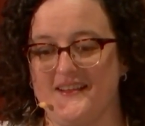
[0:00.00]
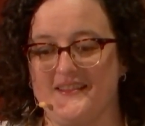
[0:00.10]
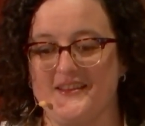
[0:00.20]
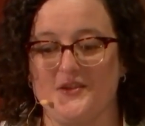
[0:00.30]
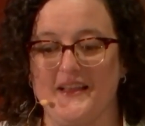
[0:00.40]

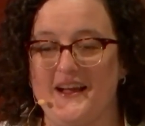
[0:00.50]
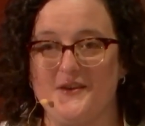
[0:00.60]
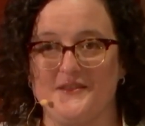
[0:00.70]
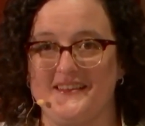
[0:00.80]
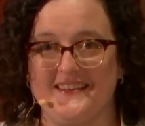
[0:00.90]
The
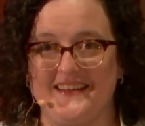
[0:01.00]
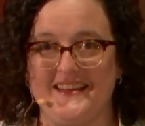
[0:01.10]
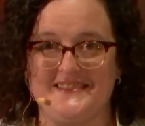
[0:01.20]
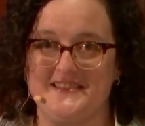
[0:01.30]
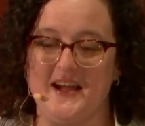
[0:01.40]
cloud
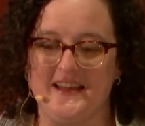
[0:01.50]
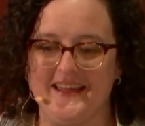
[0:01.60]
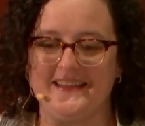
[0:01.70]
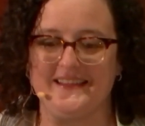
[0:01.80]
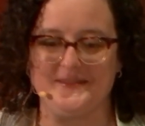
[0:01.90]
has not
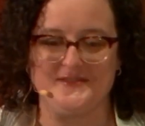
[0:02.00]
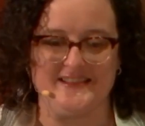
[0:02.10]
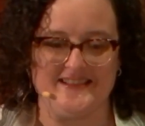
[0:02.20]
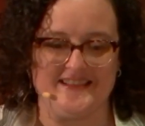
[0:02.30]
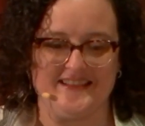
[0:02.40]
yet
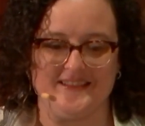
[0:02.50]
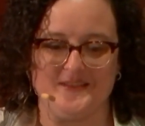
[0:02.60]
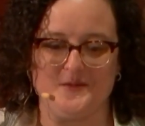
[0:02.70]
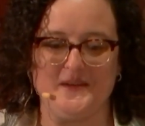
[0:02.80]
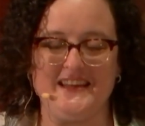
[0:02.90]
lifted.
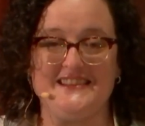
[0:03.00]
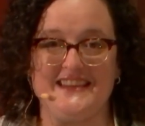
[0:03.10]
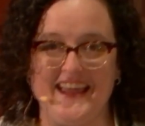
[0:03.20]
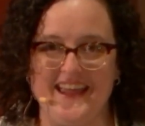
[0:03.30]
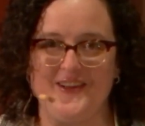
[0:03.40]
We need
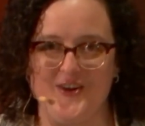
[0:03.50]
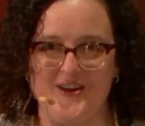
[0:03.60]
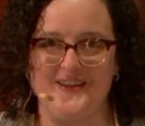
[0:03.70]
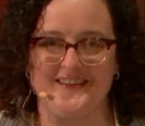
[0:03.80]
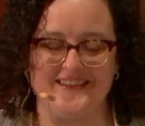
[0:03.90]
to hang
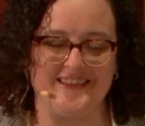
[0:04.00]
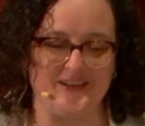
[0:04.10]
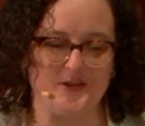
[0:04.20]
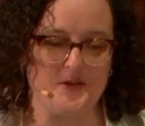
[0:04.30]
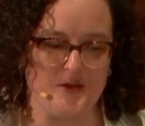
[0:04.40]
on a
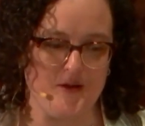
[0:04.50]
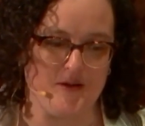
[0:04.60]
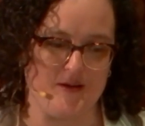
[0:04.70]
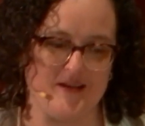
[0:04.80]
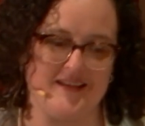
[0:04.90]
little
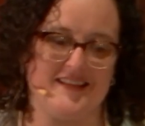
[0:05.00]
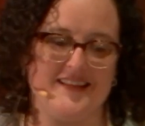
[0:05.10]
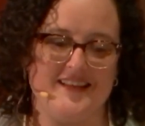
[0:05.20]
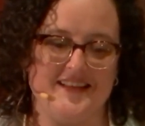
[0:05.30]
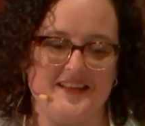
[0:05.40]
longer.
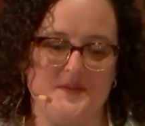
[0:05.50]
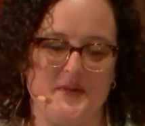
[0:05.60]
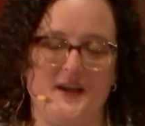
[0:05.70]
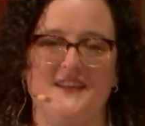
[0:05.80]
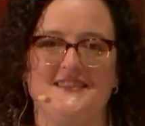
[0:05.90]

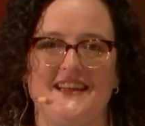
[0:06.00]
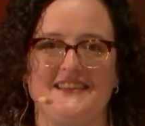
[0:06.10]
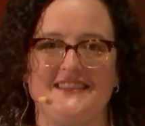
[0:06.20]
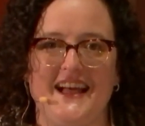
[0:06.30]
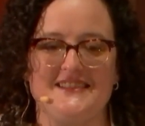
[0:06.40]
But
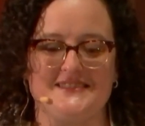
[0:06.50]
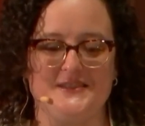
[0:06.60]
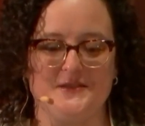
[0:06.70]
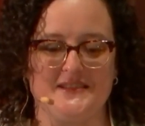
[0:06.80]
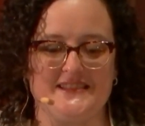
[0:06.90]
unlike last
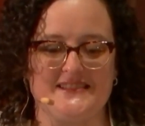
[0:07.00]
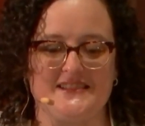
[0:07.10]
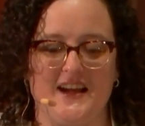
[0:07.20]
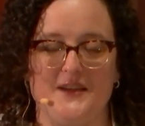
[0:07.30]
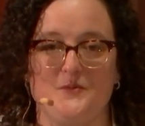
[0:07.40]
year at this
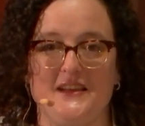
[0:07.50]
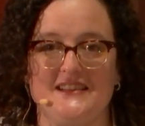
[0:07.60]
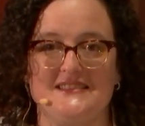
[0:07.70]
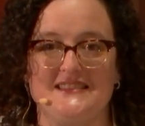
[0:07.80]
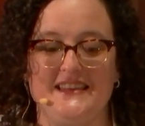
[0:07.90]
time, we
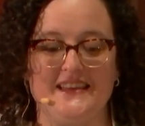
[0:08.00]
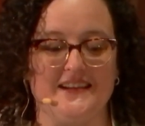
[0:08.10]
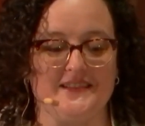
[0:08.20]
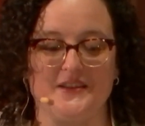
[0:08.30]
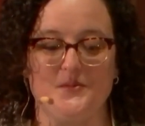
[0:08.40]
can see
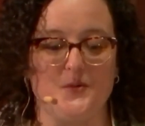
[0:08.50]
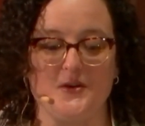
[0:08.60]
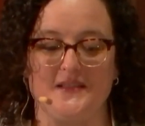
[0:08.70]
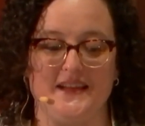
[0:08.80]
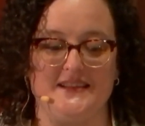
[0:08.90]
a little
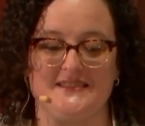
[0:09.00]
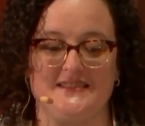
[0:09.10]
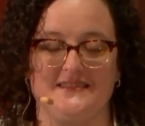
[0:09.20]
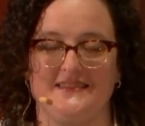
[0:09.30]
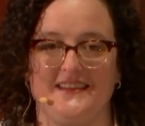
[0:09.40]
more
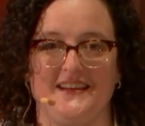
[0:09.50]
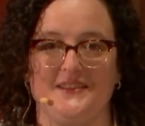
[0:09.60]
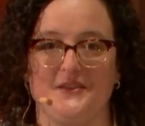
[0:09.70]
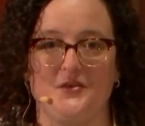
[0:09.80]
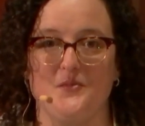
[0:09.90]
light and a
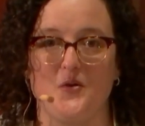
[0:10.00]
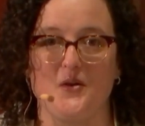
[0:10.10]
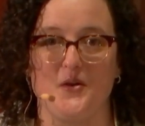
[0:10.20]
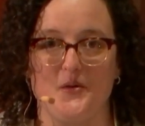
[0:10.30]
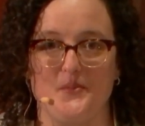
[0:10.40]
little more
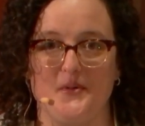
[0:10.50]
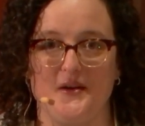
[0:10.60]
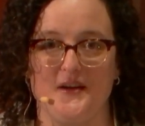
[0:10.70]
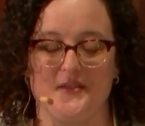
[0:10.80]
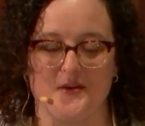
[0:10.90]
hope
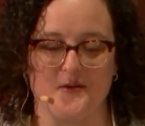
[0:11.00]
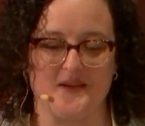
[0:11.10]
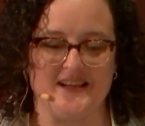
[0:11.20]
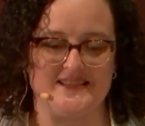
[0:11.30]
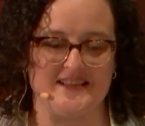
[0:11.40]
on the
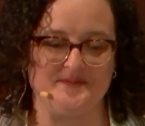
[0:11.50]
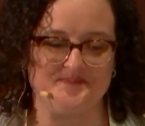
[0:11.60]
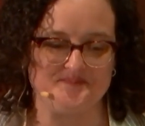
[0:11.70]
horizon.